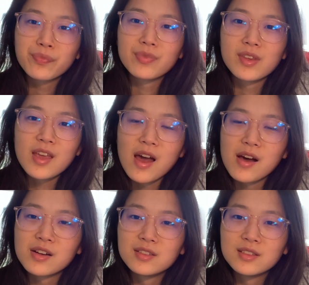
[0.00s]
Yeah,
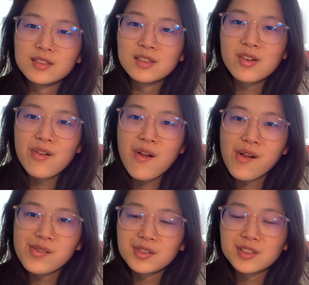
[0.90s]

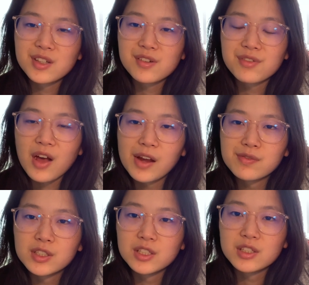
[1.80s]
just get a 5
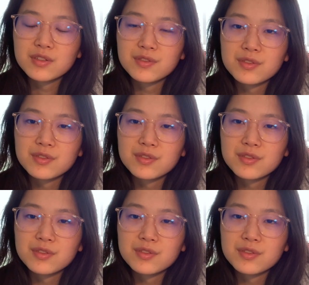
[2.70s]
because of